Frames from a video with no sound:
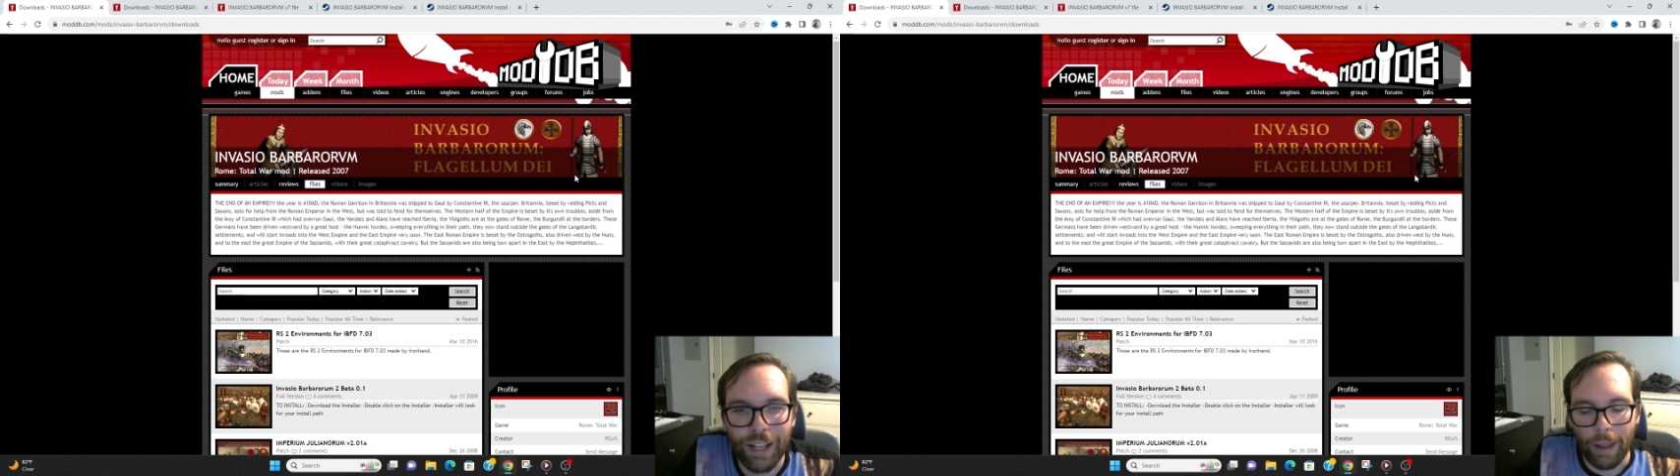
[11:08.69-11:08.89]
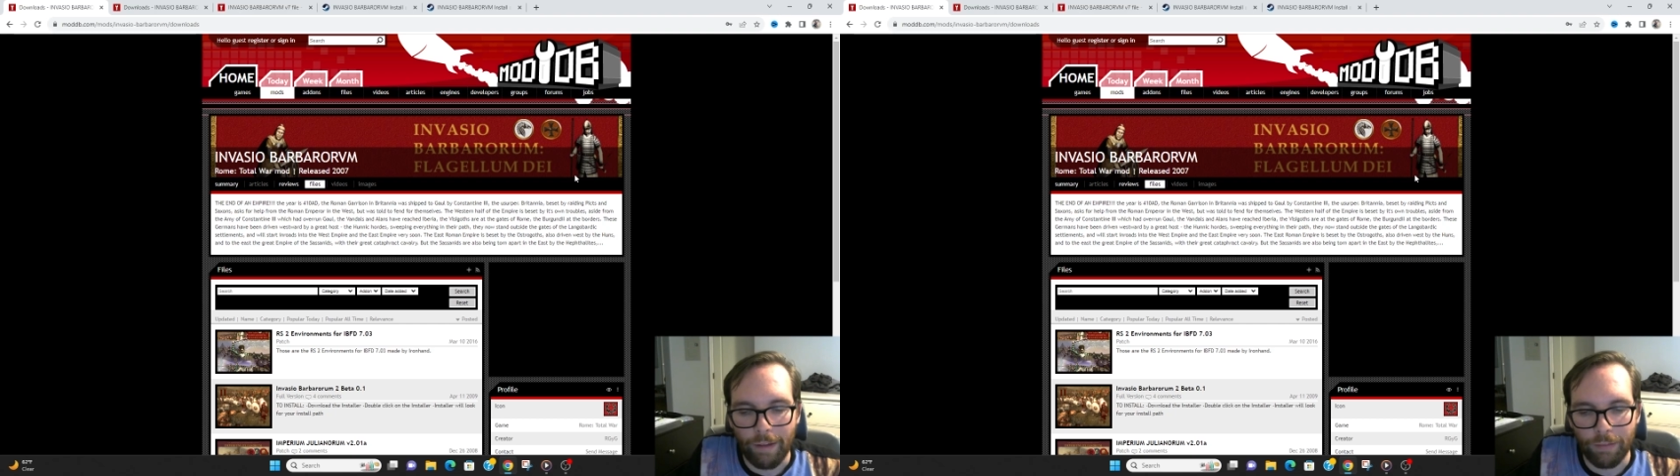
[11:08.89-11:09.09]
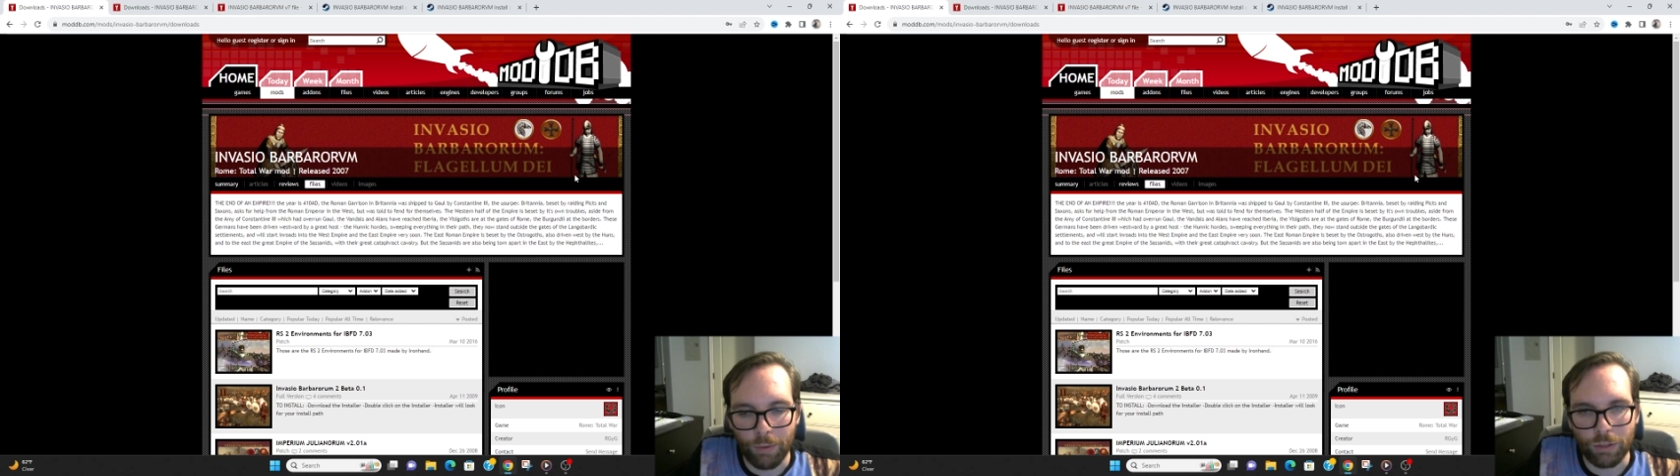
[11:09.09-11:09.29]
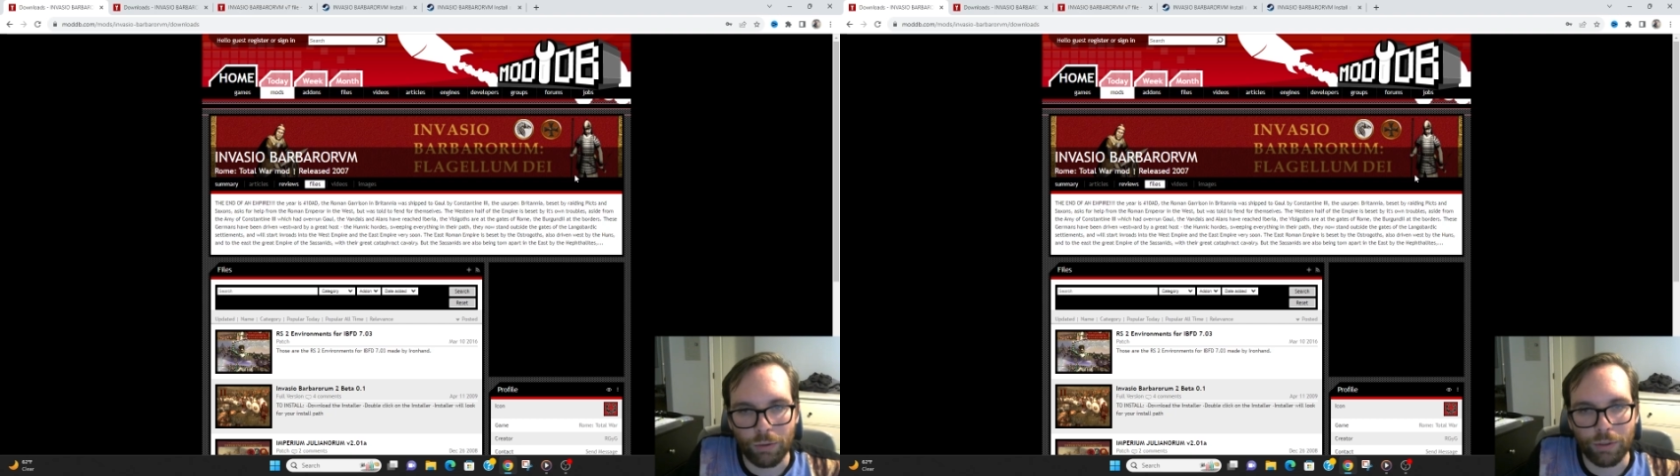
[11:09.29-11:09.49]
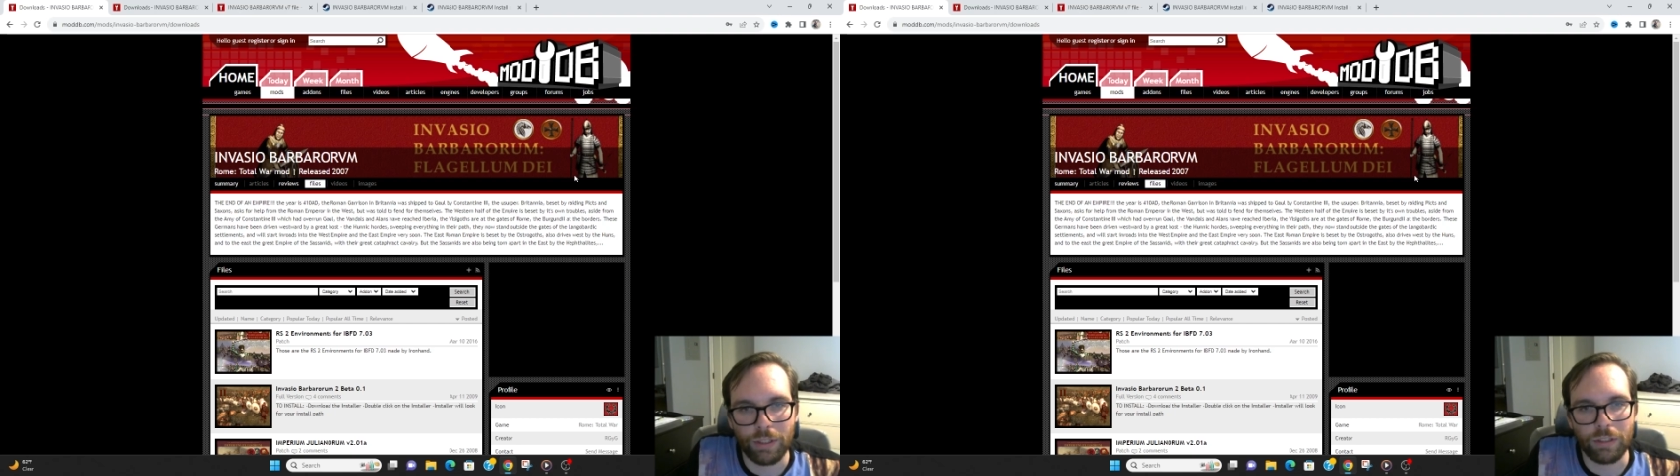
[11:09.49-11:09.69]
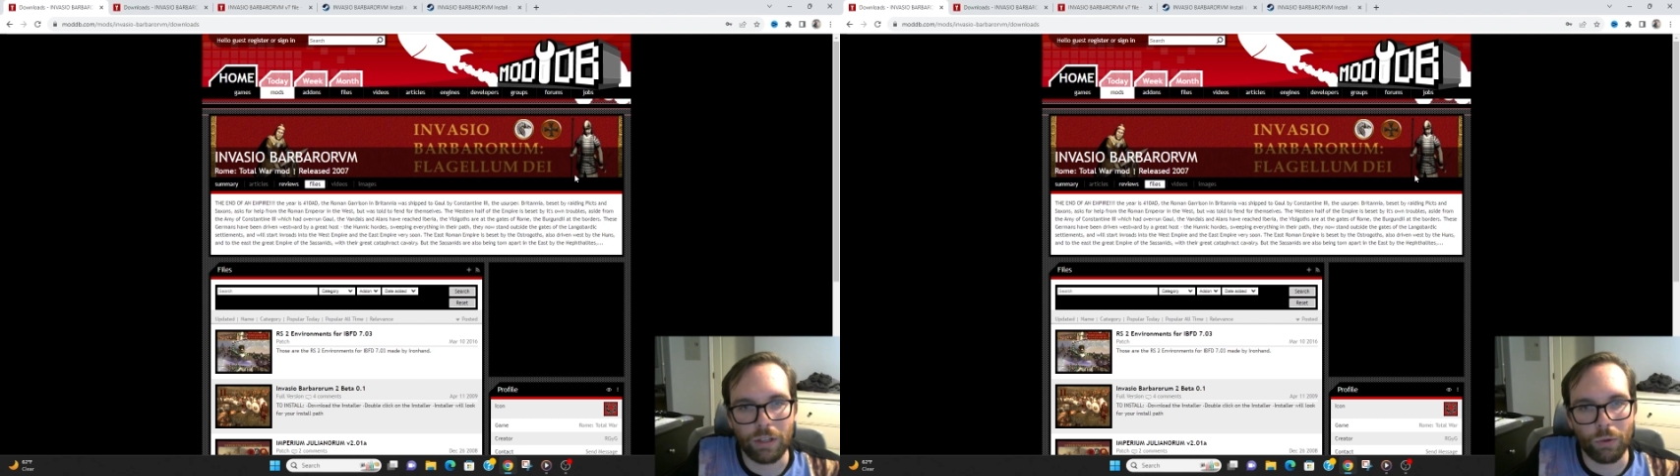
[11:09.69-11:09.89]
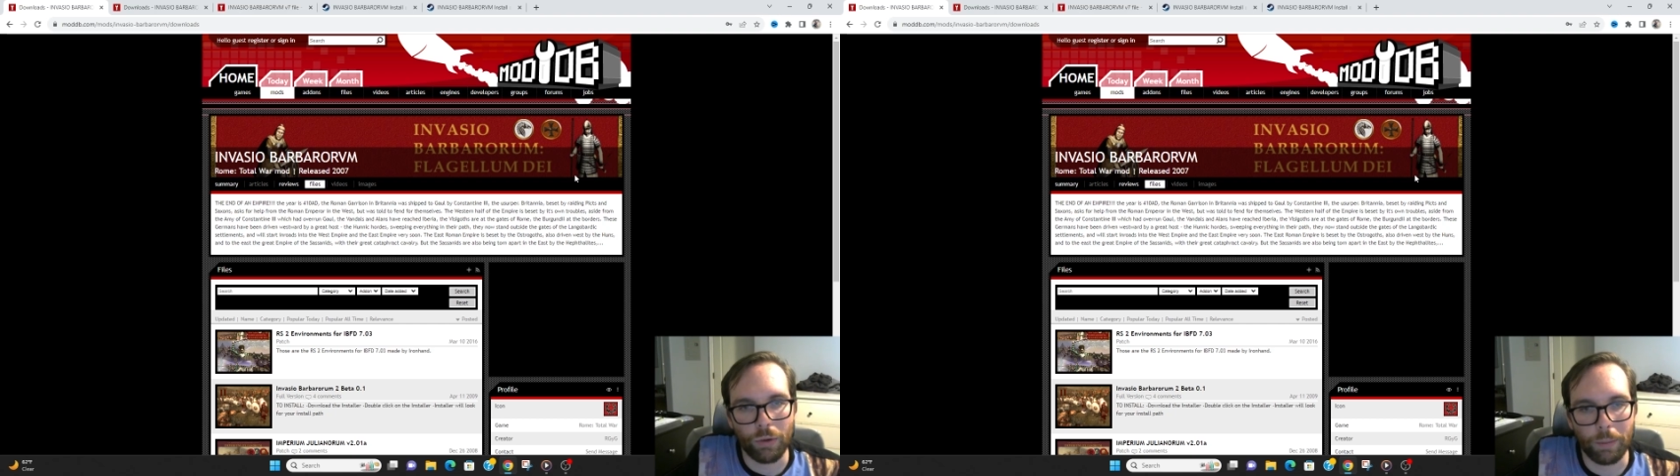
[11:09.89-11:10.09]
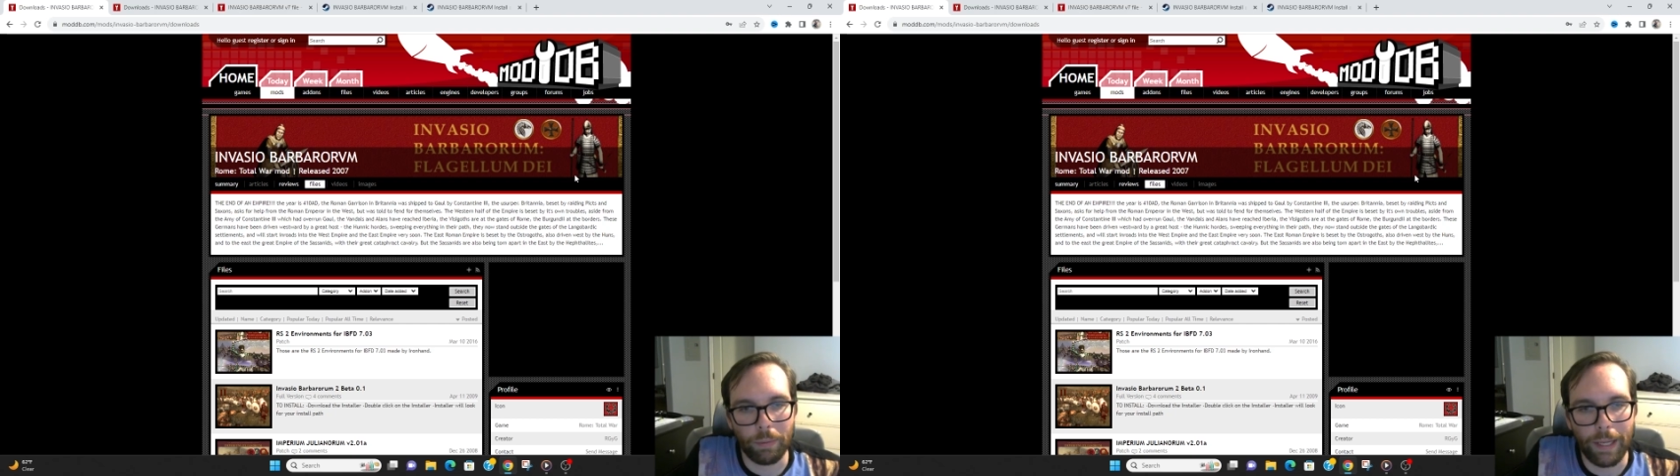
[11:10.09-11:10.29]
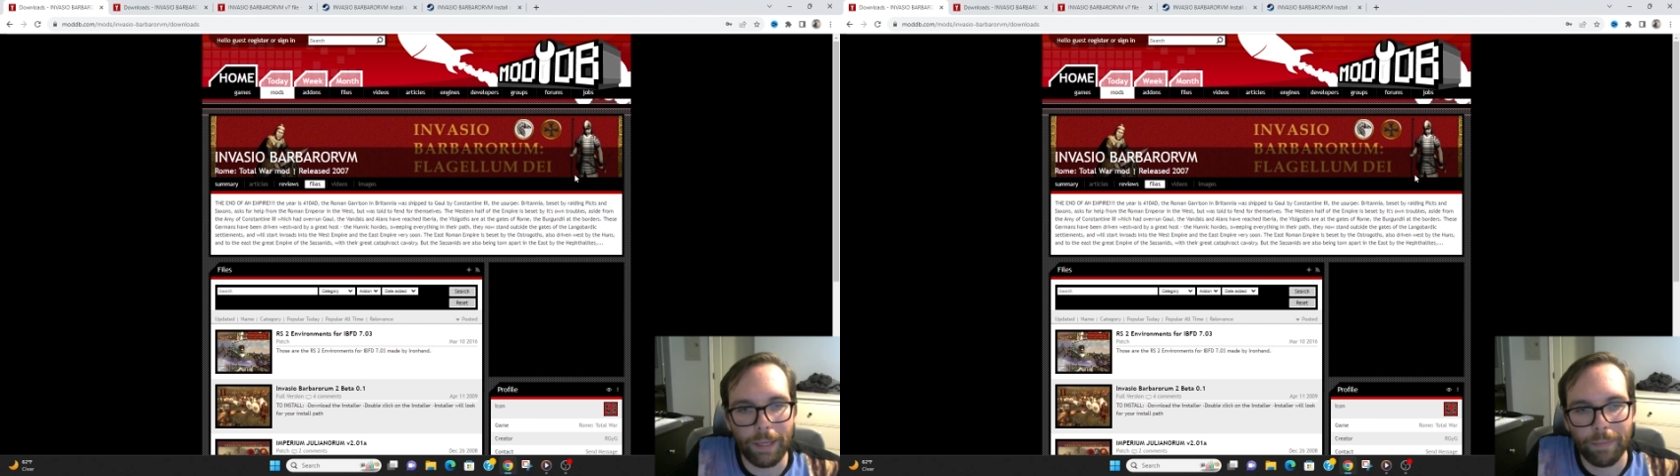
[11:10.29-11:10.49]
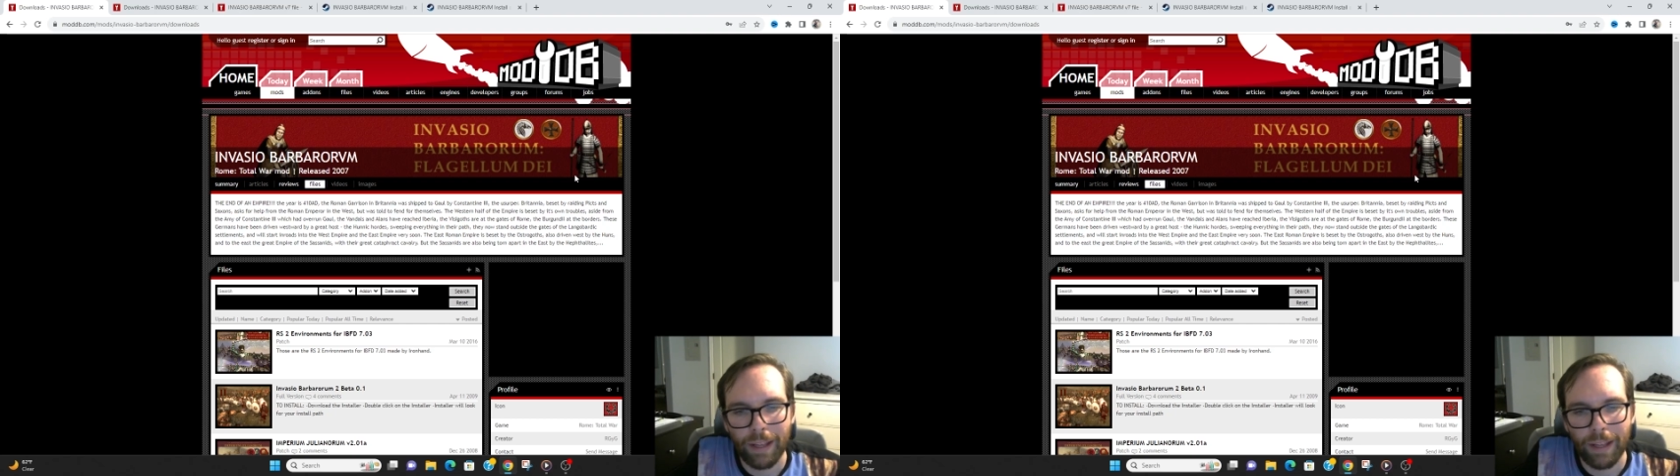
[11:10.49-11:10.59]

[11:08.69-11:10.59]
have the resources in order to play it.